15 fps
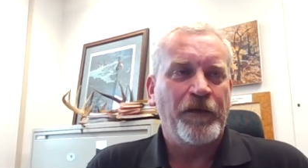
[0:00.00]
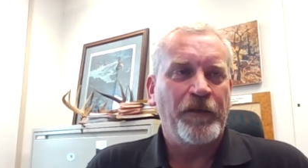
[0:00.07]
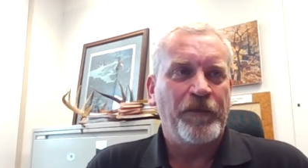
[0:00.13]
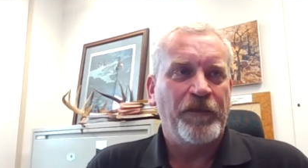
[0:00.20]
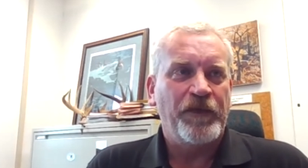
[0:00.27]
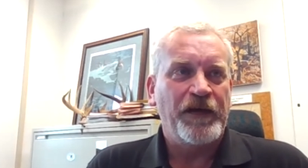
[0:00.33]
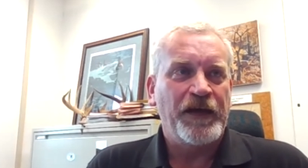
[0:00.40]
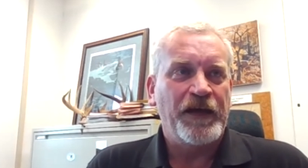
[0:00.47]

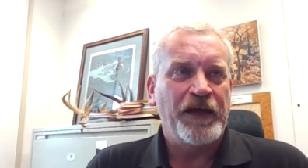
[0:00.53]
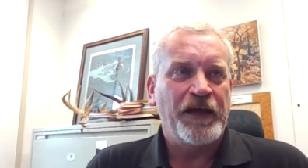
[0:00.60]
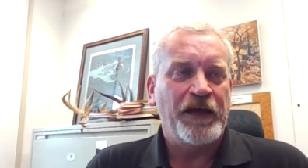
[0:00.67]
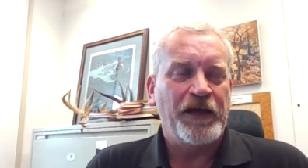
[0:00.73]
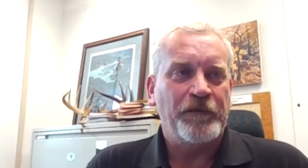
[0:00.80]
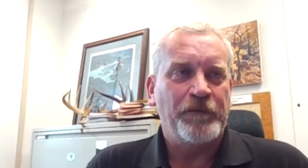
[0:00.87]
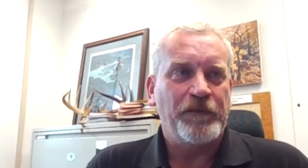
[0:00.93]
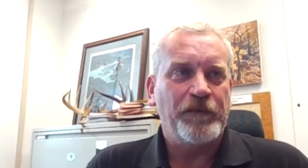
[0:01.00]

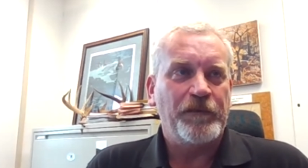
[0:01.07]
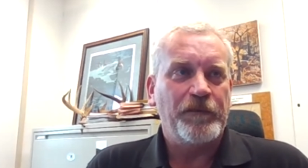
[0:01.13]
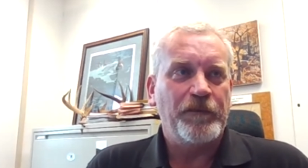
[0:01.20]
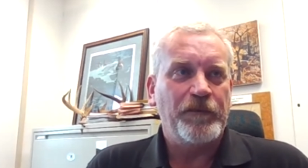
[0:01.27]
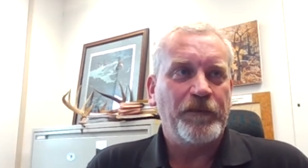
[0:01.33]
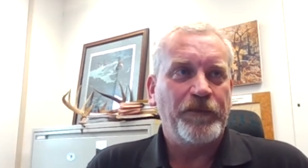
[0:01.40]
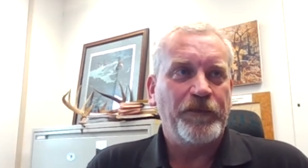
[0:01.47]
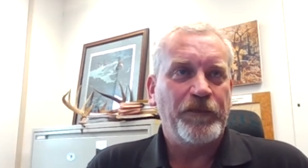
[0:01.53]
The
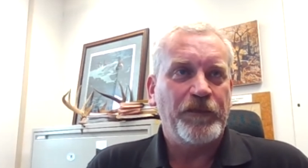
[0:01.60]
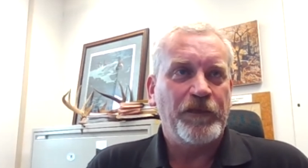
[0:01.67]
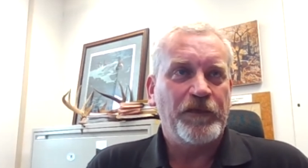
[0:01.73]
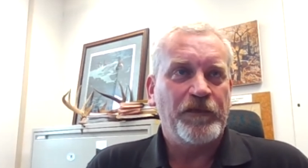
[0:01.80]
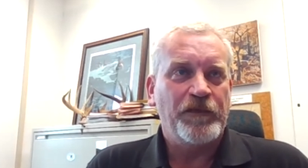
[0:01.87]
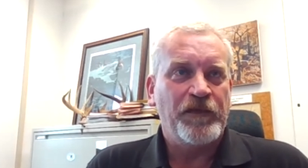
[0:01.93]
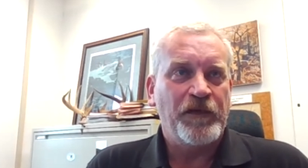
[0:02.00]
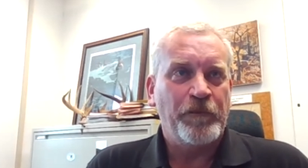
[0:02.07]

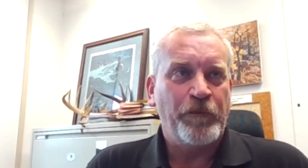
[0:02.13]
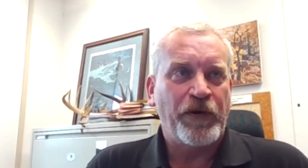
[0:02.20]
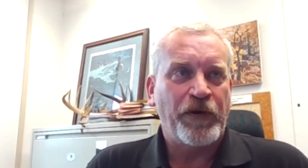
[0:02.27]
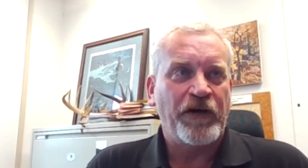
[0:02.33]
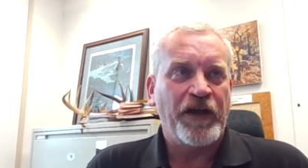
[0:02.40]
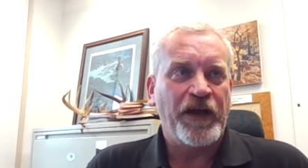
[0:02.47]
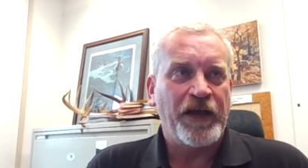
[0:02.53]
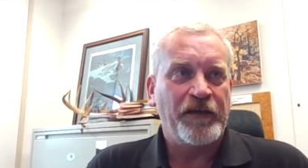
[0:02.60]

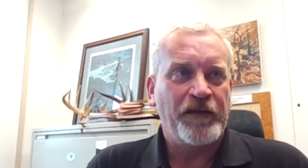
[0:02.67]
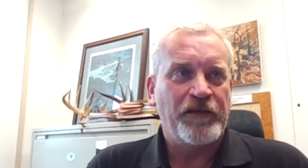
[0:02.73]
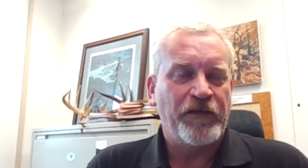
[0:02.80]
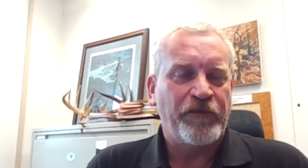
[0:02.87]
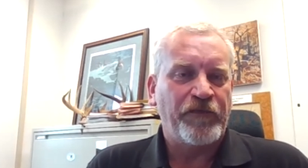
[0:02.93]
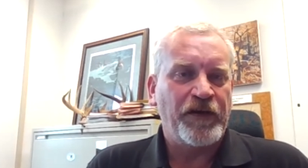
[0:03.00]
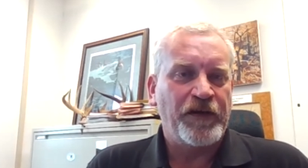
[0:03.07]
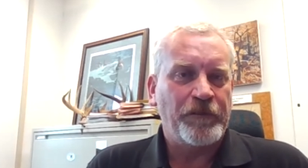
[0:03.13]
burning at
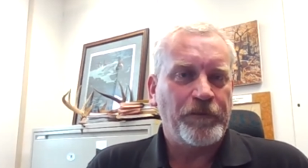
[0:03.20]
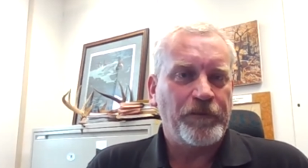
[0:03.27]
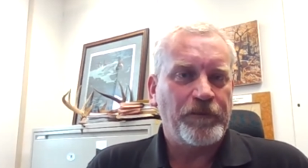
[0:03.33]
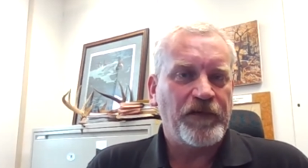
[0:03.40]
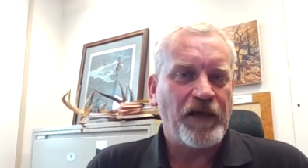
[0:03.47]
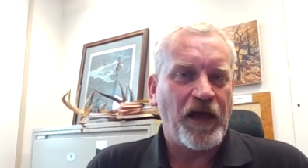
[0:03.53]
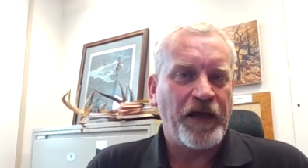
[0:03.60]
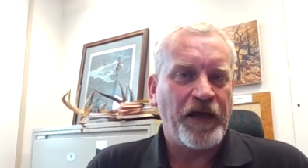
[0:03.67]
different
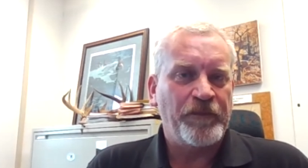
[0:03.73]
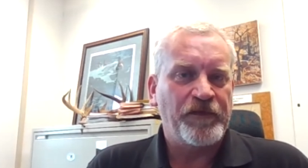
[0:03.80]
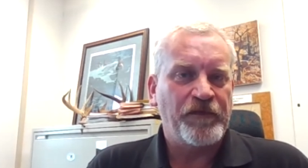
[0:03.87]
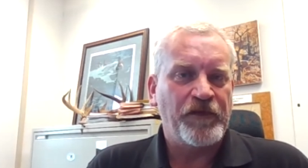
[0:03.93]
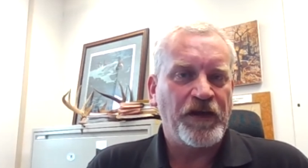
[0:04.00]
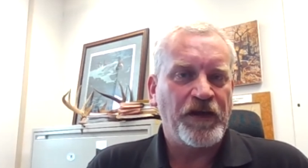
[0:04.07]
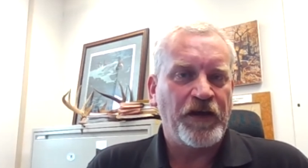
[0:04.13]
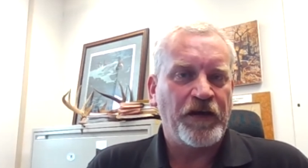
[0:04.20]
times of
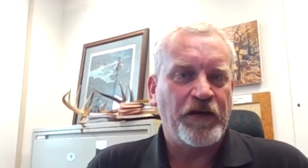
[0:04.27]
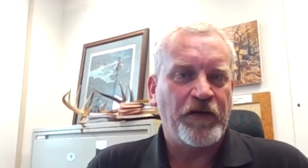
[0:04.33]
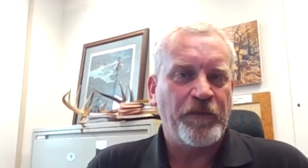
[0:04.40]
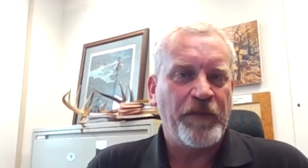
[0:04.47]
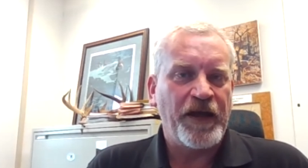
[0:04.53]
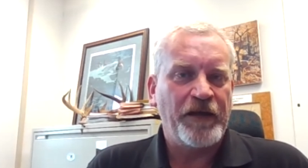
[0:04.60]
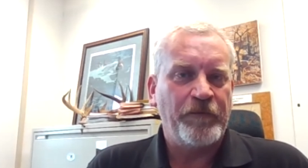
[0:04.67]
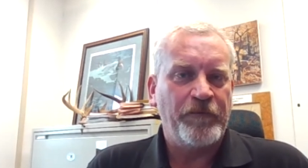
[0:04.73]
the year
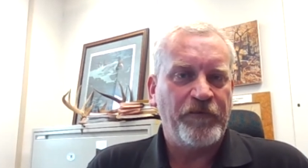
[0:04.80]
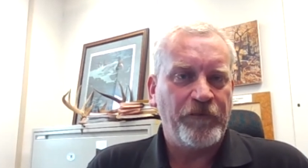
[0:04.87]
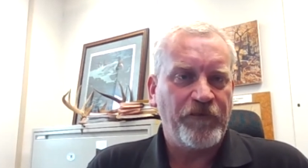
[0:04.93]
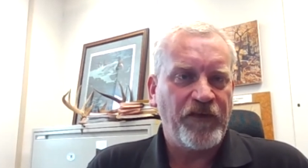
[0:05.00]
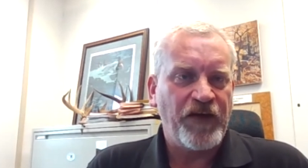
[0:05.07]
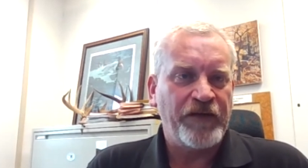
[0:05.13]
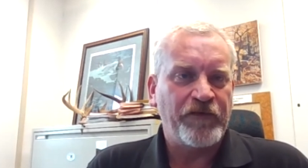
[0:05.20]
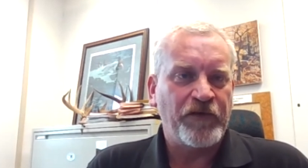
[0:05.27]
may
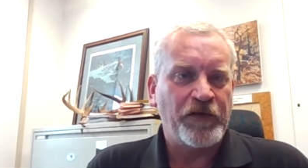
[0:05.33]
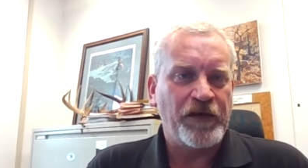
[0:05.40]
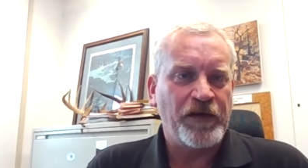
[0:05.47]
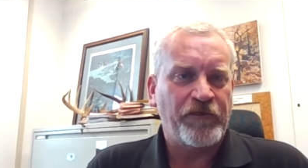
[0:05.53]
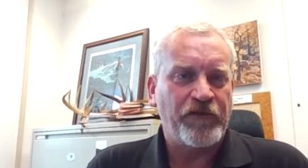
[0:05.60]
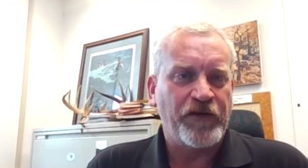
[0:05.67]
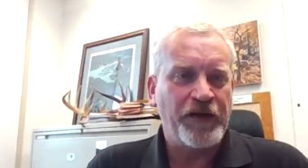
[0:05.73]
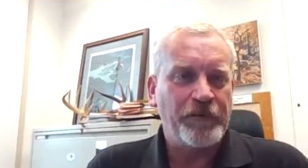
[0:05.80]
favor
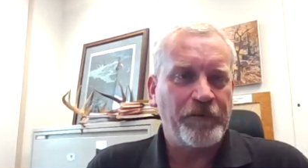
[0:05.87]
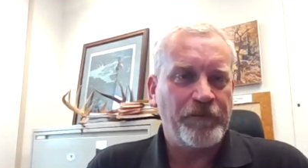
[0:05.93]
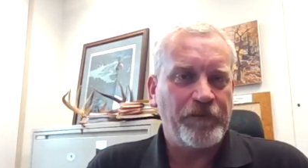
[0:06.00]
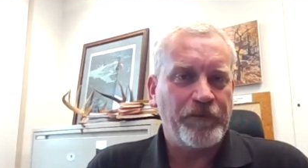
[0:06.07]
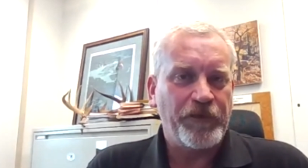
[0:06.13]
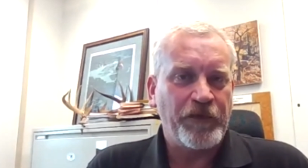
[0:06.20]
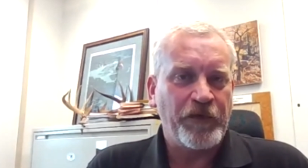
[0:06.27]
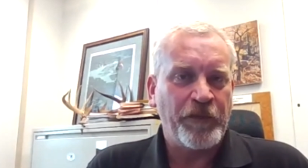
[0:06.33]
different
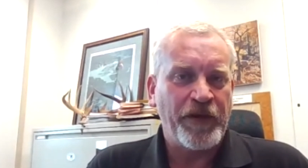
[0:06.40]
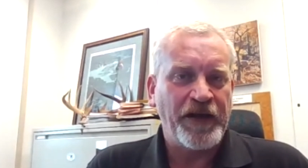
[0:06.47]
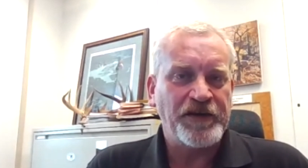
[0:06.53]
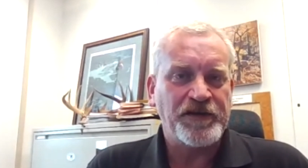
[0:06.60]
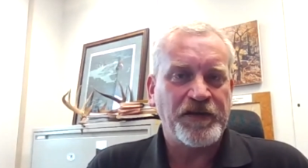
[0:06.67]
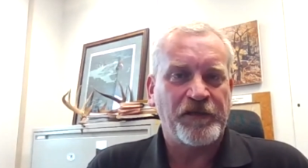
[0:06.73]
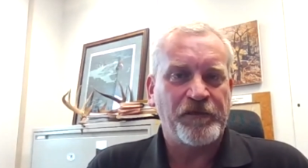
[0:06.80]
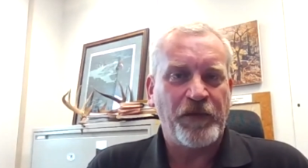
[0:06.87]

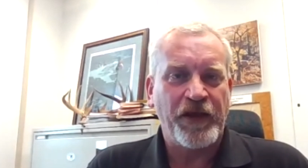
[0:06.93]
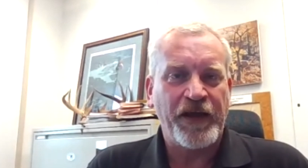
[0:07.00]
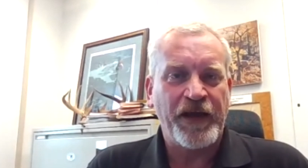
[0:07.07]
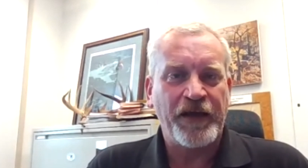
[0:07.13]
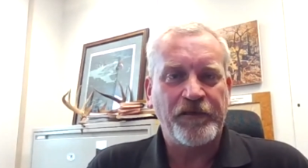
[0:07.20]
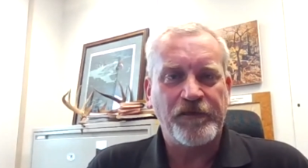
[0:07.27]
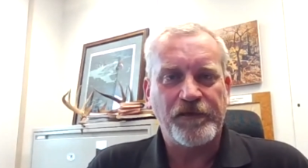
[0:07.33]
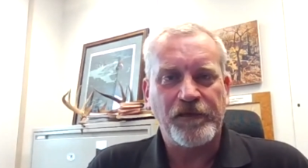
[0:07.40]
herbaceous
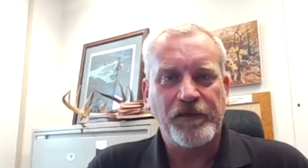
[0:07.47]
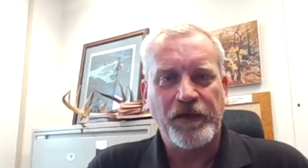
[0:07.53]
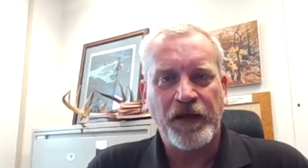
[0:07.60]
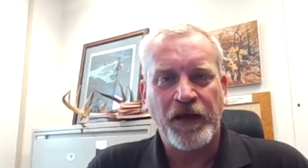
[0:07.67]
plants.